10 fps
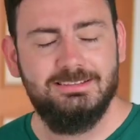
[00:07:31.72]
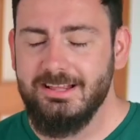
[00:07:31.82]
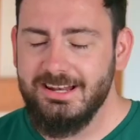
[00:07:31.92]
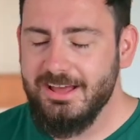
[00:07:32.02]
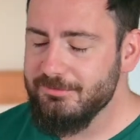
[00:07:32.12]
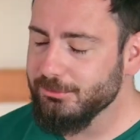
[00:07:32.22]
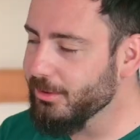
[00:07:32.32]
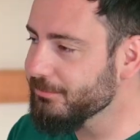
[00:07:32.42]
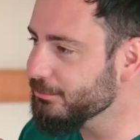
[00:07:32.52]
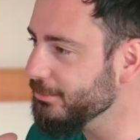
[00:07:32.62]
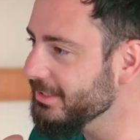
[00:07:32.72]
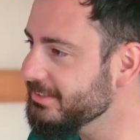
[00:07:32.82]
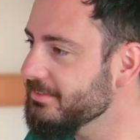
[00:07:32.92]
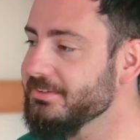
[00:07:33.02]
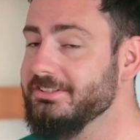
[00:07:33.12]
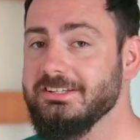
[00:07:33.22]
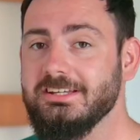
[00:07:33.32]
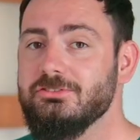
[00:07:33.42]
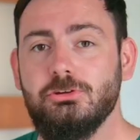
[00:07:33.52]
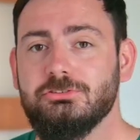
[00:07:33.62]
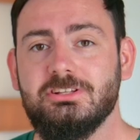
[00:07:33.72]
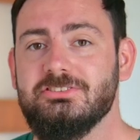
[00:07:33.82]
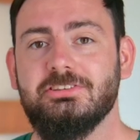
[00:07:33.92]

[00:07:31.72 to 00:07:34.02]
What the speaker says: And the level of creativity is just